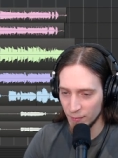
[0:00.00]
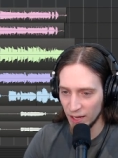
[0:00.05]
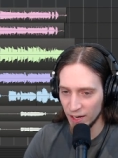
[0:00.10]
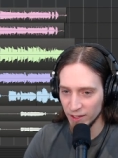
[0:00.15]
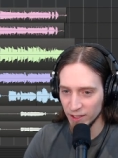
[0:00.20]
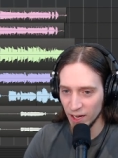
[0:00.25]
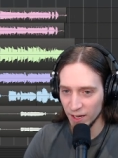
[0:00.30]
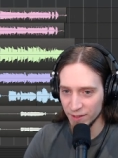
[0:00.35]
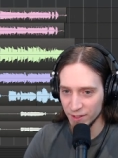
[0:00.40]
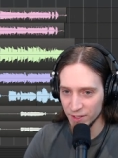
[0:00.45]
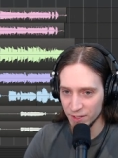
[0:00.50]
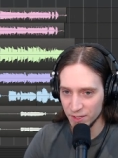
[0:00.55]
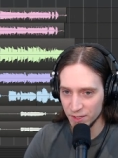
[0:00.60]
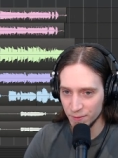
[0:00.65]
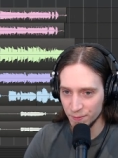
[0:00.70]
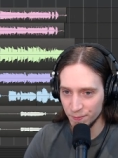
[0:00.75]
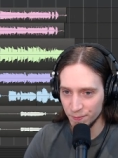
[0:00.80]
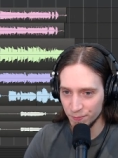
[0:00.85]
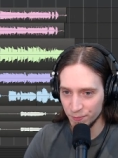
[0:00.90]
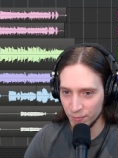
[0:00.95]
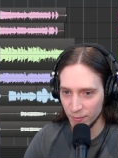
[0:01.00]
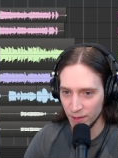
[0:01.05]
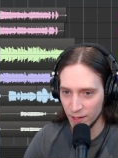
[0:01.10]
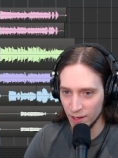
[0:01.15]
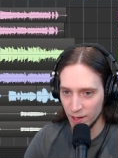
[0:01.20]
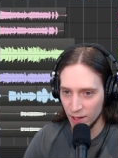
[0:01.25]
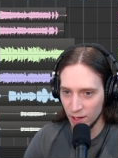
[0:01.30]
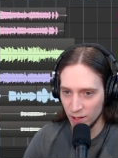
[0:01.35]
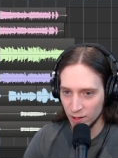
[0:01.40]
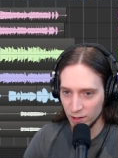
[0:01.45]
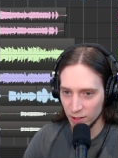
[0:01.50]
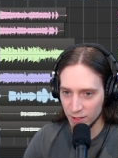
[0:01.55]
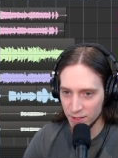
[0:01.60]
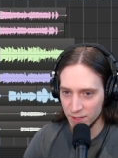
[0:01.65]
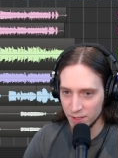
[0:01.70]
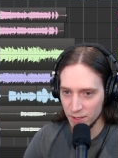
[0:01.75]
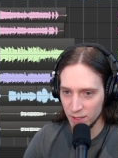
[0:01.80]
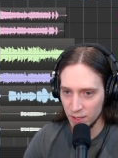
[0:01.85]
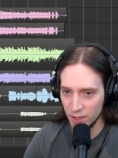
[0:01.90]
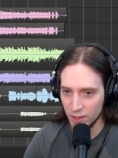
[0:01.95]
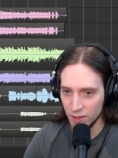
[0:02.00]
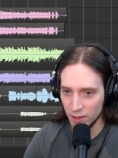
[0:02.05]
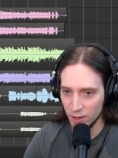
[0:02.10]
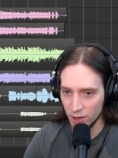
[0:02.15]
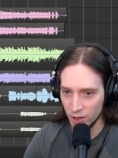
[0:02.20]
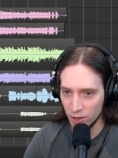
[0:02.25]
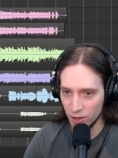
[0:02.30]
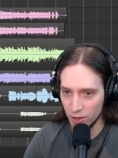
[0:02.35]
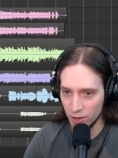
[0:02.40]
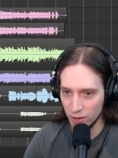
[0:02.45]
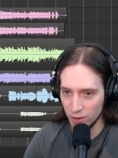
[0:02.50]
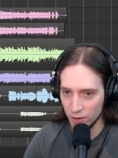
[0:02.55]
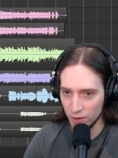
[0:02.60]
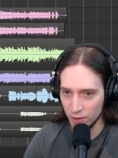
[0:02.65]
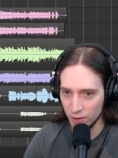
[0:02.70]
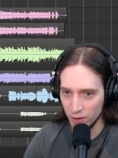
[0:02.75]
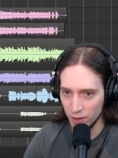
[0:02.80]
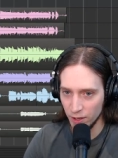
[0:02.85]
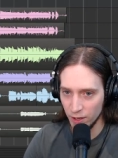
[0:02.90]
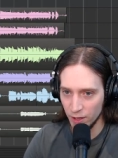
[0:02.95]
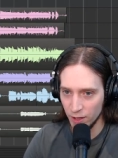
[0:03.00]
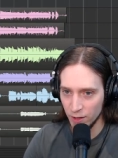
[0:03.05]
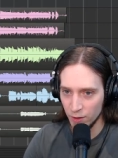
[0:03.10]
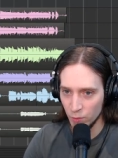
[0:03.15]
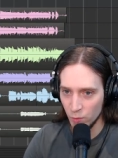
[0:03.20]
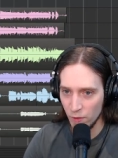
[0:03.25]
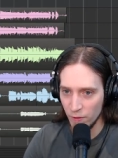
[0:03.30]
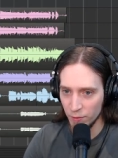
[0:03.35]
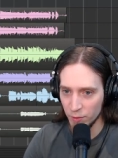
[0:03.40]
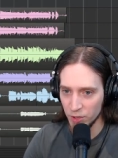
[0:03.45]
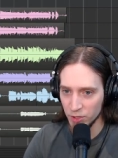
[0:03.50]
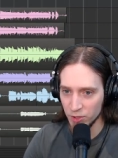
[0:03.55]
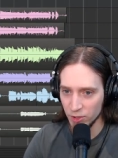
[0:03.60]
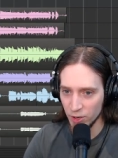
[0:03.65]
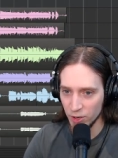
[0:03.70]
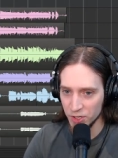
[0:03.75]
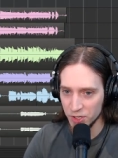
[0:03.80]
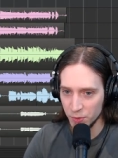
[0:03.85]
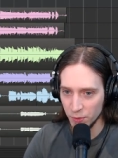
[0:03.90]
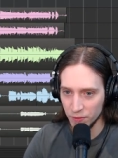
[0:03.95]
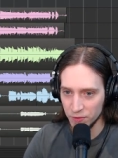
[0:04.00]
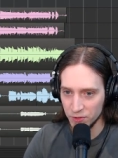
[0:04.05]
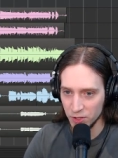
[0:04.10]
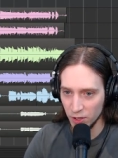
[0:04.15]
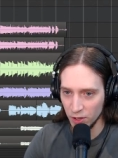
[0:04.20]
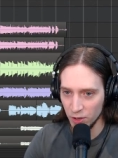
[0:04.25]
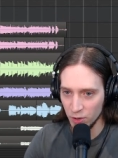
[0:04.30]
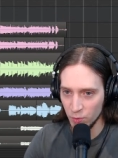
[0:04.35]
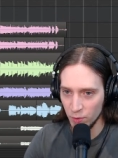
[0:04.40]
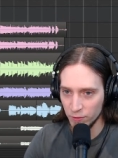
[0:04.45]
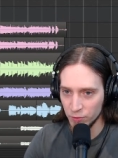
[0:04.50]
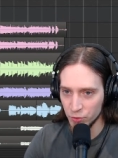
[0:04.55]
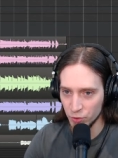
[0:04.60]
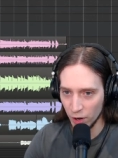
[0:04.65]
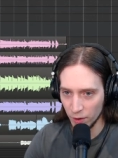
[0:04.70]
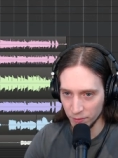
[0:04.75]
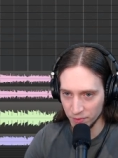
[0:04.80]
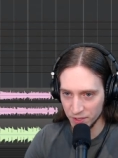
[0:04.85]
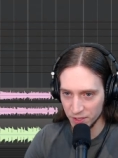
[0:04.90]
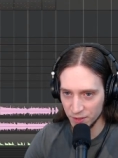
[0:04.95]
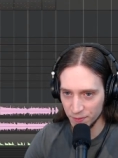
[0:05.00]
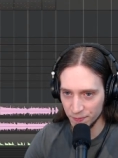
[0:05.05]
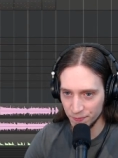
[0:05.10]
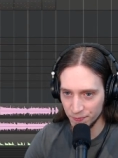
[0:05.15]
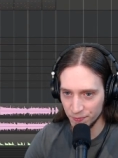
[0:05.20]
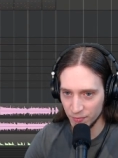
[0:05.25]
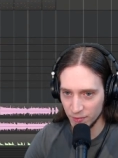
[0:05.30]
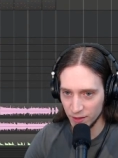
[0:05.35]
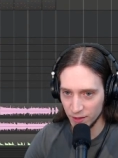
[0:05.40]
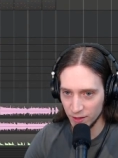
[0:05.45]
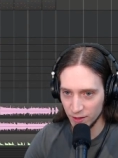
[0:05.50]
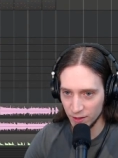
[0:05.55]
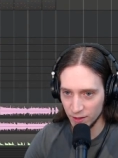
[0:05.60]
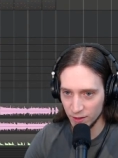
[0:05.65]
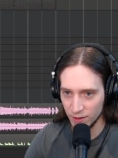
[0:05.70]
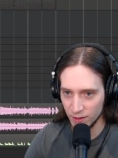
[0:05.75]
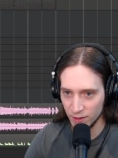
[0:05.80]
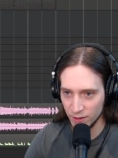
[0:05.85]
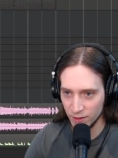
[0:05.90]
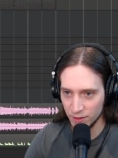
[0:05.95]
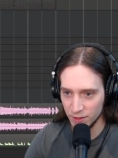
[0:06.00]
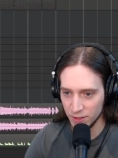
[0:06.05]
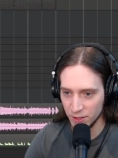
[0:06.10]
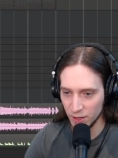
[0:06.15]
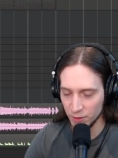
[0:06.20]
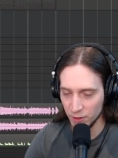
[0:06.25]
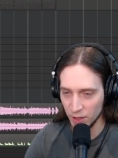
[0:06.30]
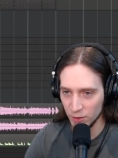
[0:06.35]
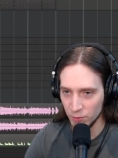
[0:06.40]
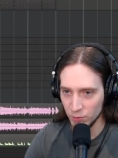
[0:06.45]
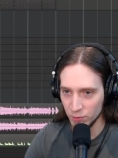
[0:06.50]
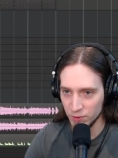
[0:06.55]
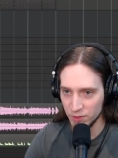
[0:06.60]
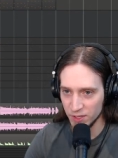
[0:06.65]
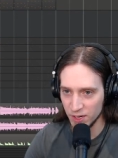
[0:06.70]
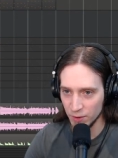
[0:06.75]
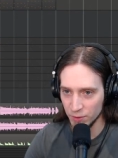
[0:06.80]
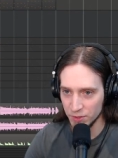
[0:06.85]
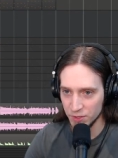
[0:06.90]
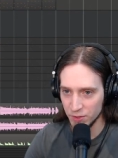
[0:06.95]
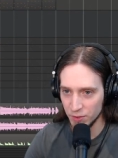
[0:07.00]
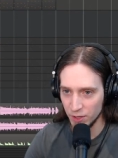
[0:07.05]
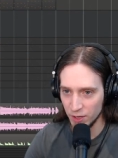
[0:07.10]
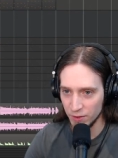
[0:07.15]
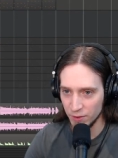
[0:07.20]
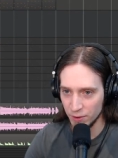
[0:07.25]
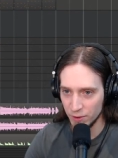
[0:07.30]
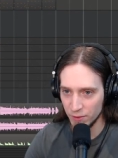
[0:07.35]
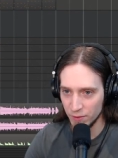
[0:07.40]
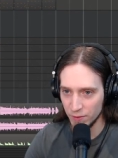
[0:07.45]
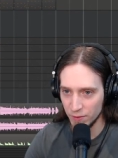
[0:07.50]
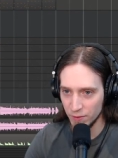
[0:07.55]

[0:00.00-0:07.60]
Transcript: I like this. Let's see our rhythm guitars with solo with drums. Let's see how that sounds together.